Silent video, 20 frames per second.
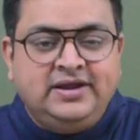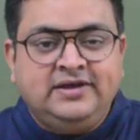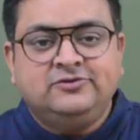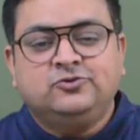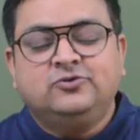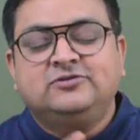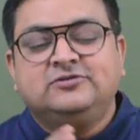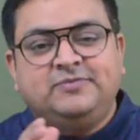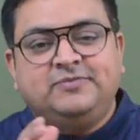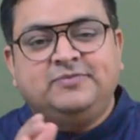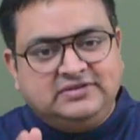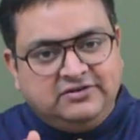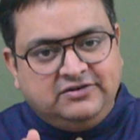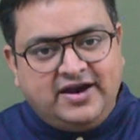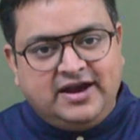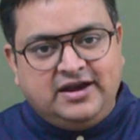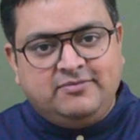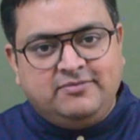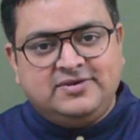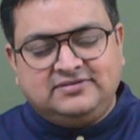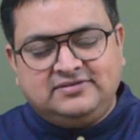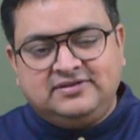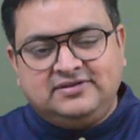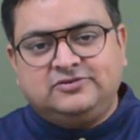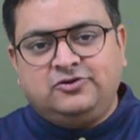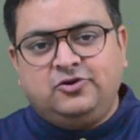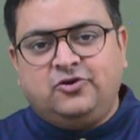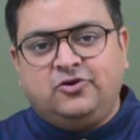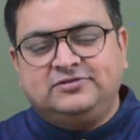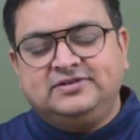So specified business
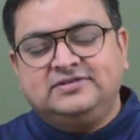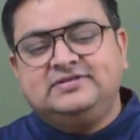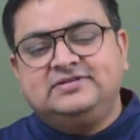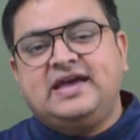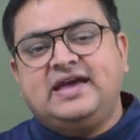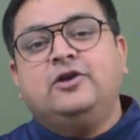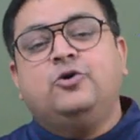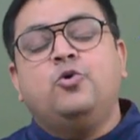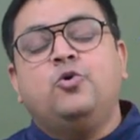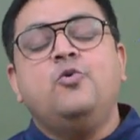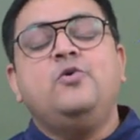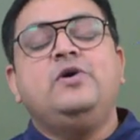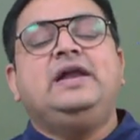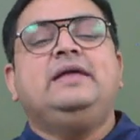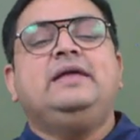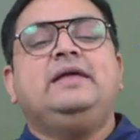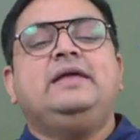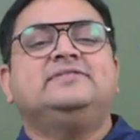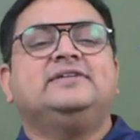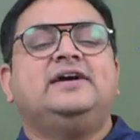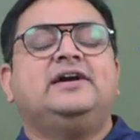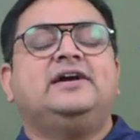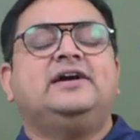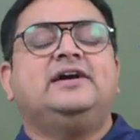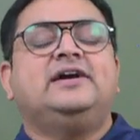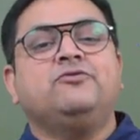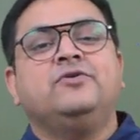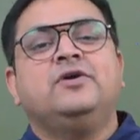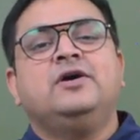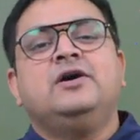losses can only be set
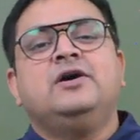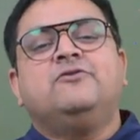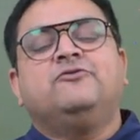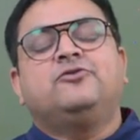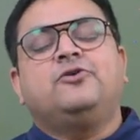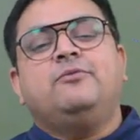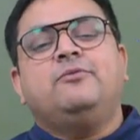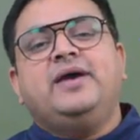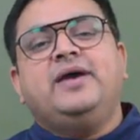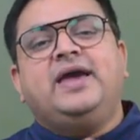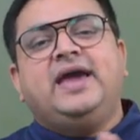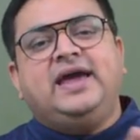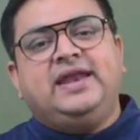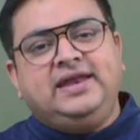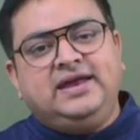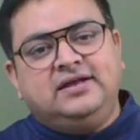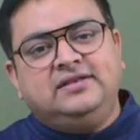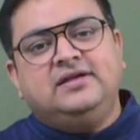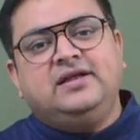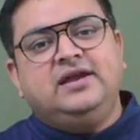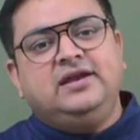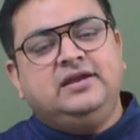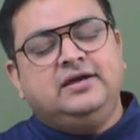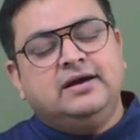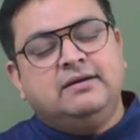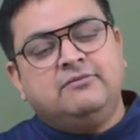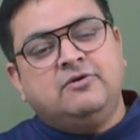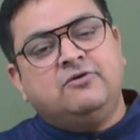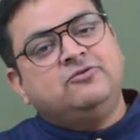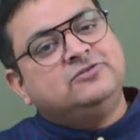off from any other
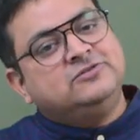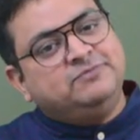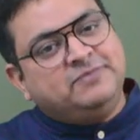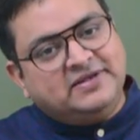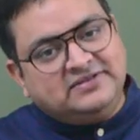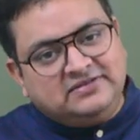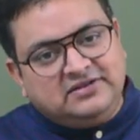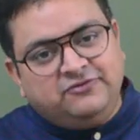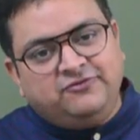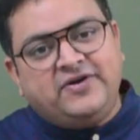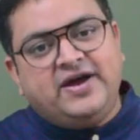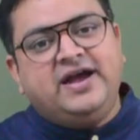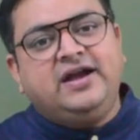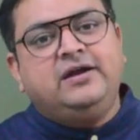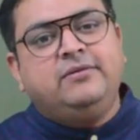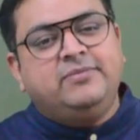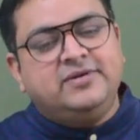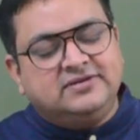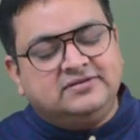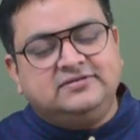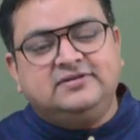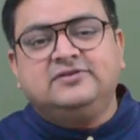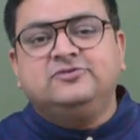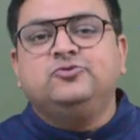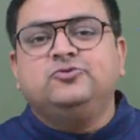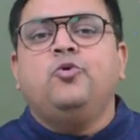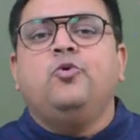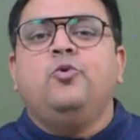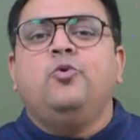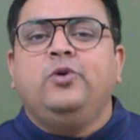income of specified business
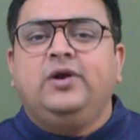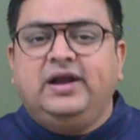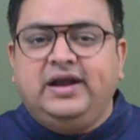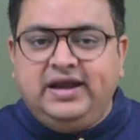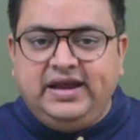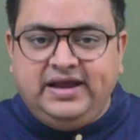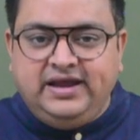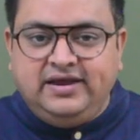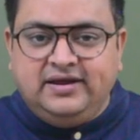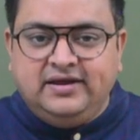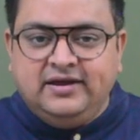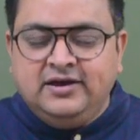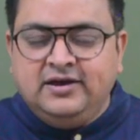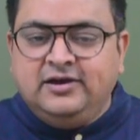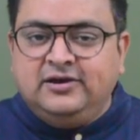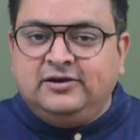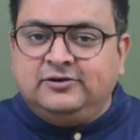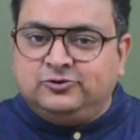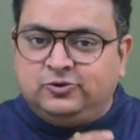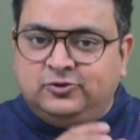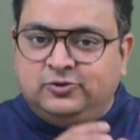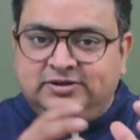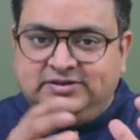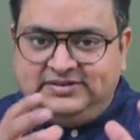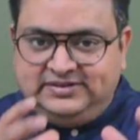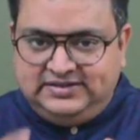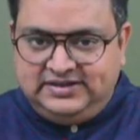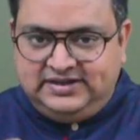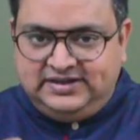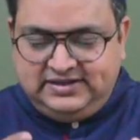only. So
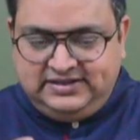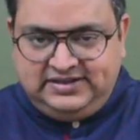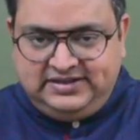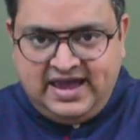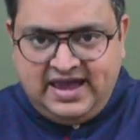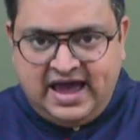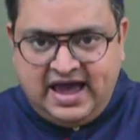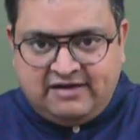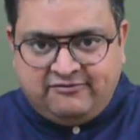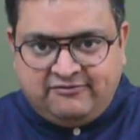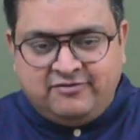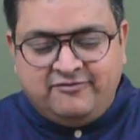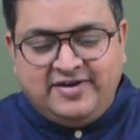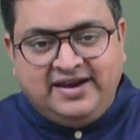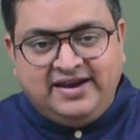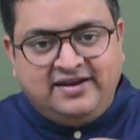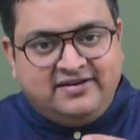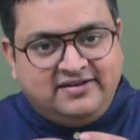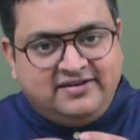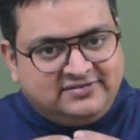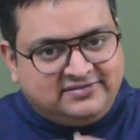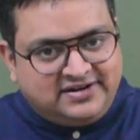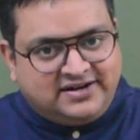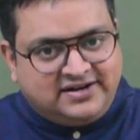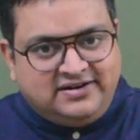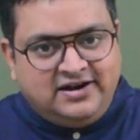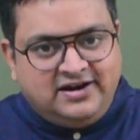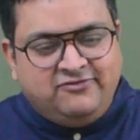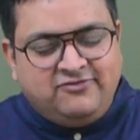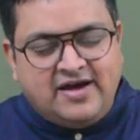they have a very
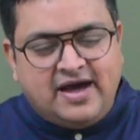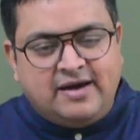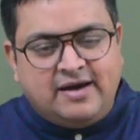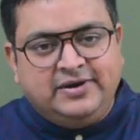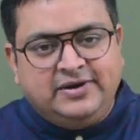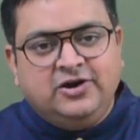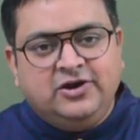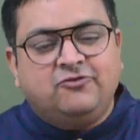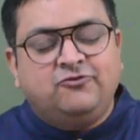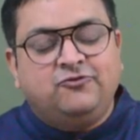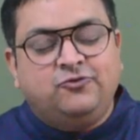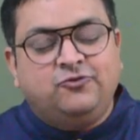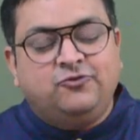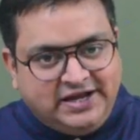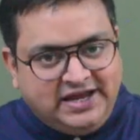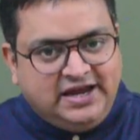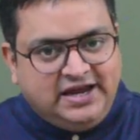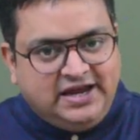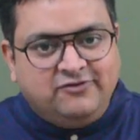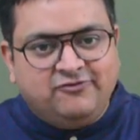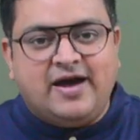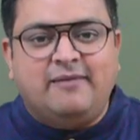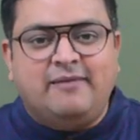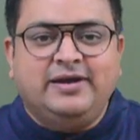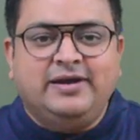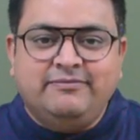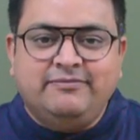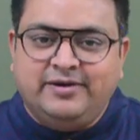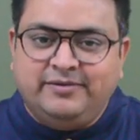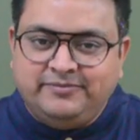restricted family of 14
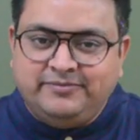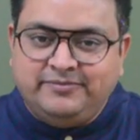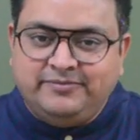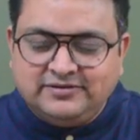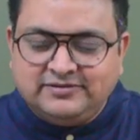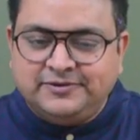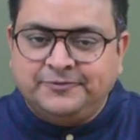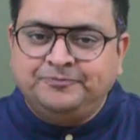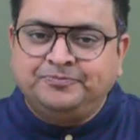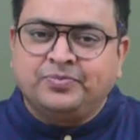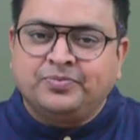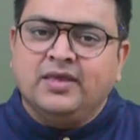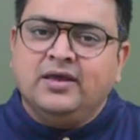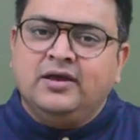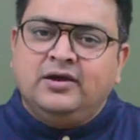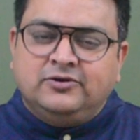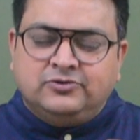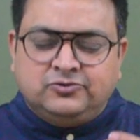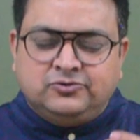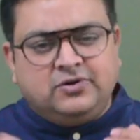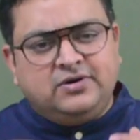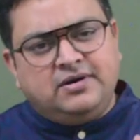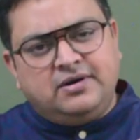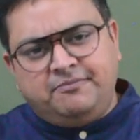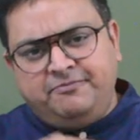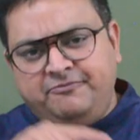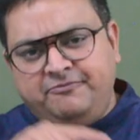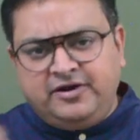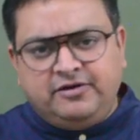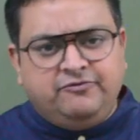family members. So
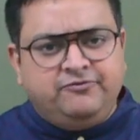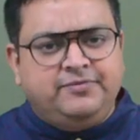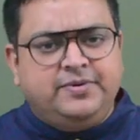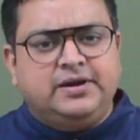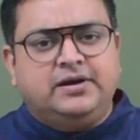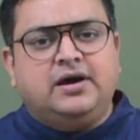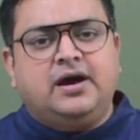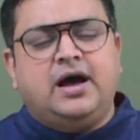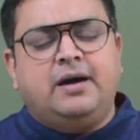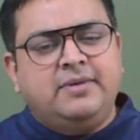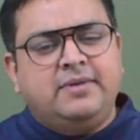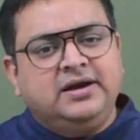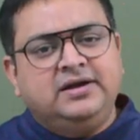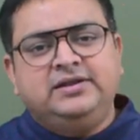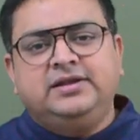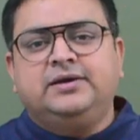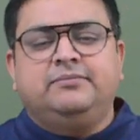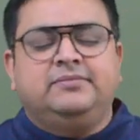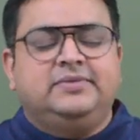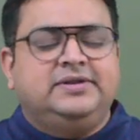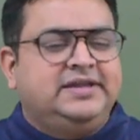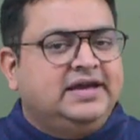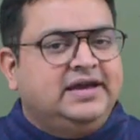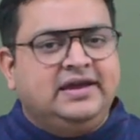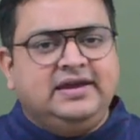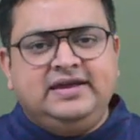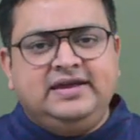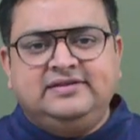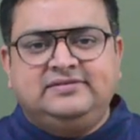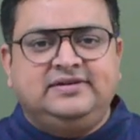among them, they can
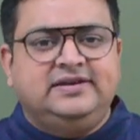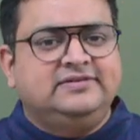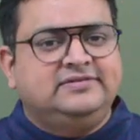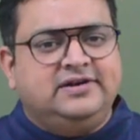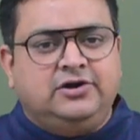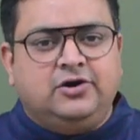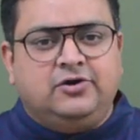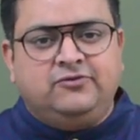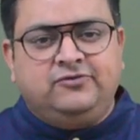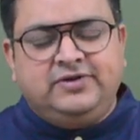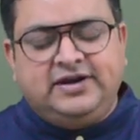easily set off.